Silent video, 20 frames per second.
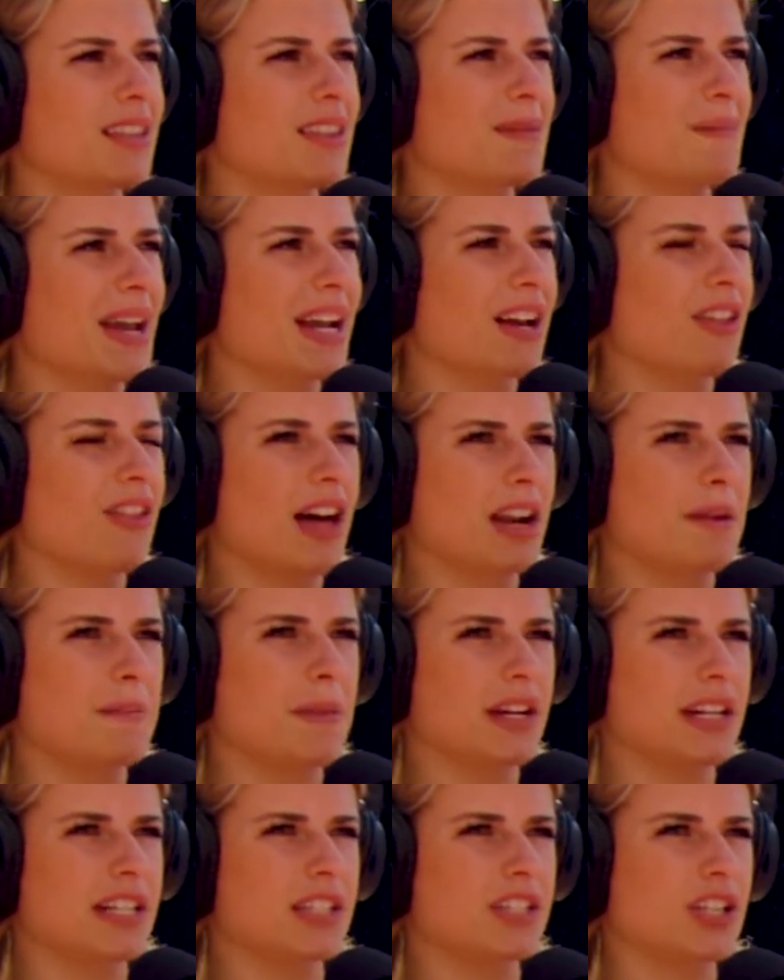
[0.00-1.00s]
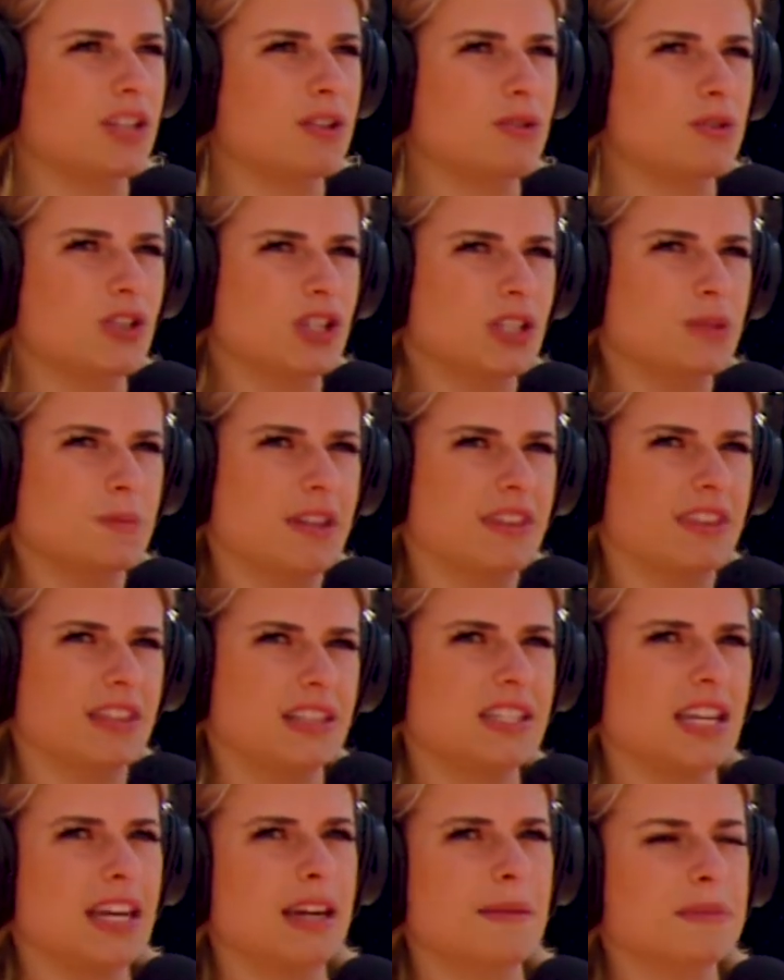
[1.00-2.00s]
and I make a lot of money too, just with the
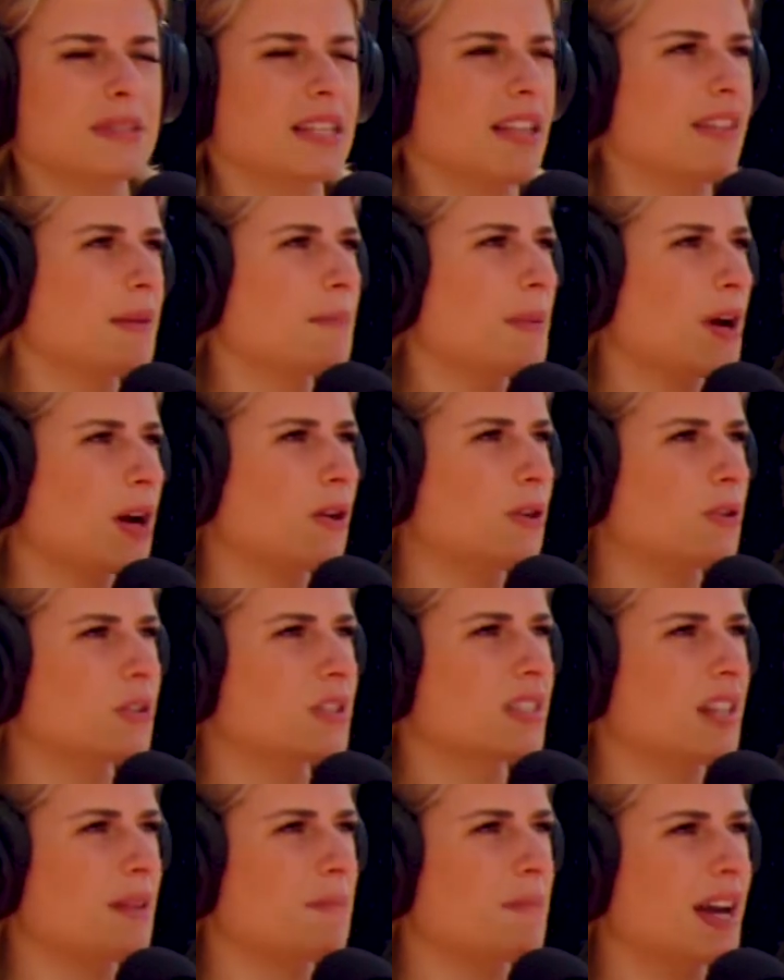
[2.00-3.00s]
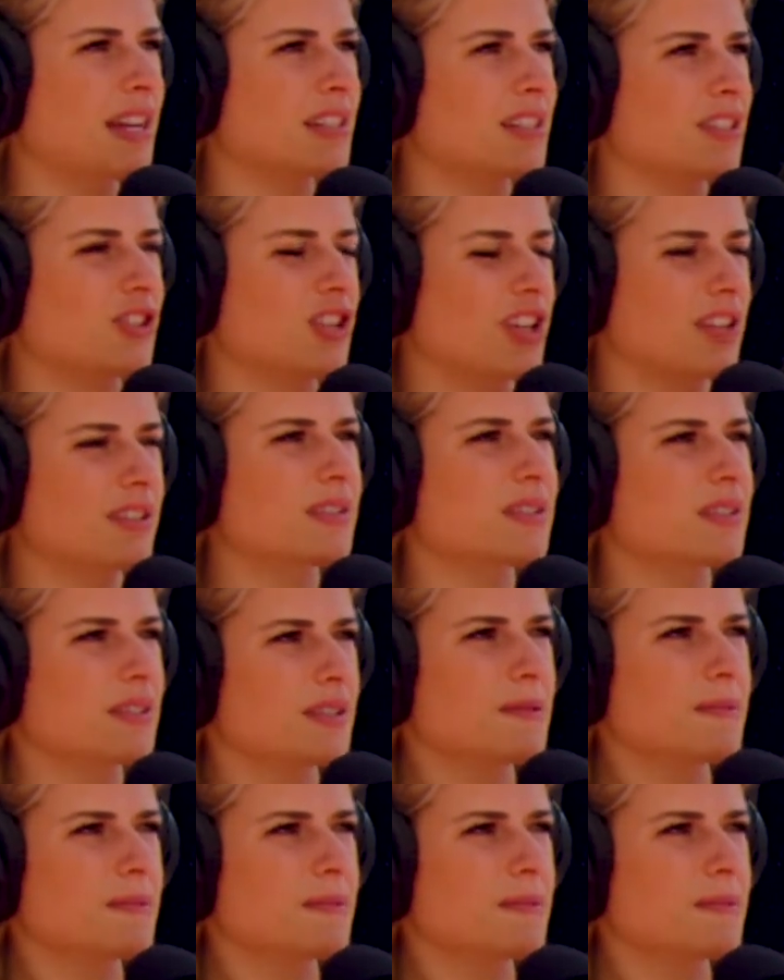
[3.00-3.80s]
tips and the posts and messages.